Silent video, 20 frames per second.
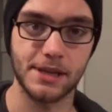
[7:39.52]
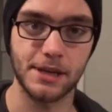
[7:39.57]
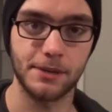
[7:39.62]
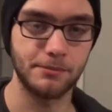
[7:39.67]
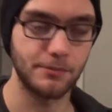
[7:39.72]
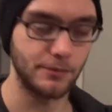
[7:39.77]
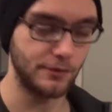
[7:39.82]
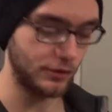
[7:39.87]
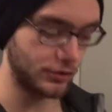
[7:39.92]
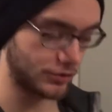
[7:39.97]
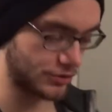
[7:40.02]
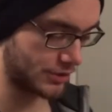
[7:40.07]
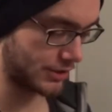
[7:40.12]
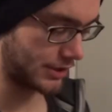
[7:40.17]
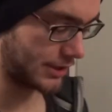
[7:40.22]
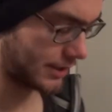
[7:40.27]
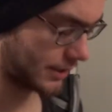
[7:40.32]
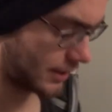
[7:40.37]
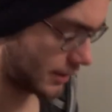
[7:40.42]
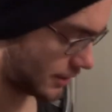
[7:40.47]
time,
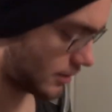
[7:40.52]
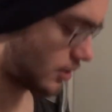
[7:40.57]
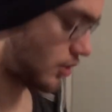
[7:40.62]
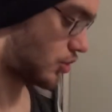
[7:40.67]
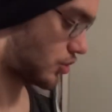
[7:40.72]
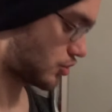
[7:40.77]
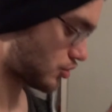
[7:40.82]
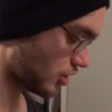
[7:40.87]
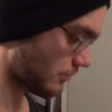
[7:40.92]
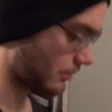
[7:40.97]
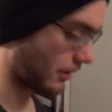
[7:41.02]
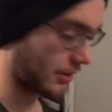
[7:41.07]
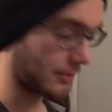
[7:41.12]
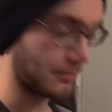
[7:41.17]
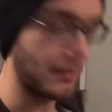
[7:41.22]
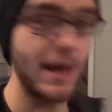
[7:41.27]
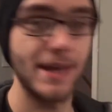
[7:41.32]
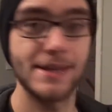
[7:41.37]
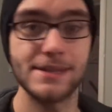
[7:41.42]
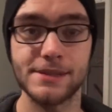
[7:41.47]
fortunately. Sorry about the
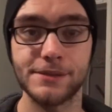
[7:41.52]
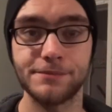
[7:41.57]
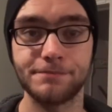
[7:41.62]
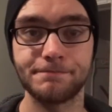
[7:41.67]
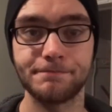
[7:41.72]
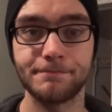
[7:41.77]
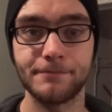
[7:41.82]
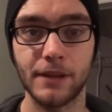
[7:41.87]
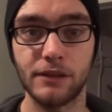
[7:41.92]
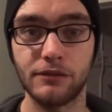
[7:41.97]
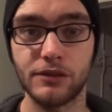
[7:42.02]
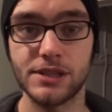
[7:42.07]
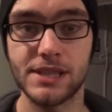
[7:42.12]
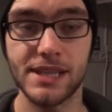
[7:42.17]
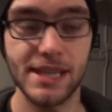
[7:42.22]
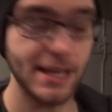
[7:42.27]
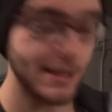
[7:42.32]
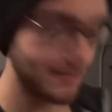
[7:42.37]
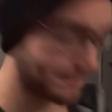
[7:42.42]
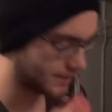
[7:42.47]
mess, if you
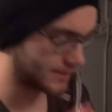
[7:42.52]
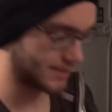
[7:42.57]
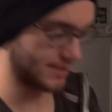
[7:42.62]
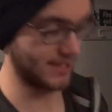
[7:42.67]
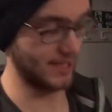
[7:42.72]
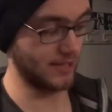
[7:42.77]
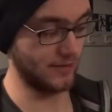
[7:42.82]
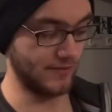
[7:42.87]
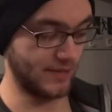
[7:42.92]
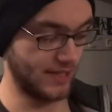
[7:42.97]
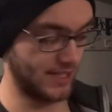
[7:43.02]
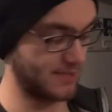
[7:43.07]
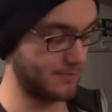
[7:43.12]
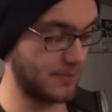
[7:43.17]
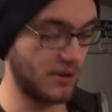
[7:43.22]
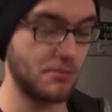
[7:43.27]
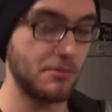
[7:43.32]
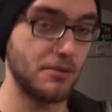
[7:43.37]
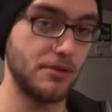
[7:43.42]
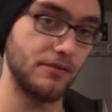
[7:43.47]
see it. This is kind of an
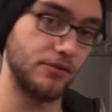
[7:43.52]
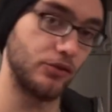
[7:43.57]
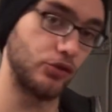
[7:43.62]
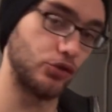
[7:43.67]
experiment,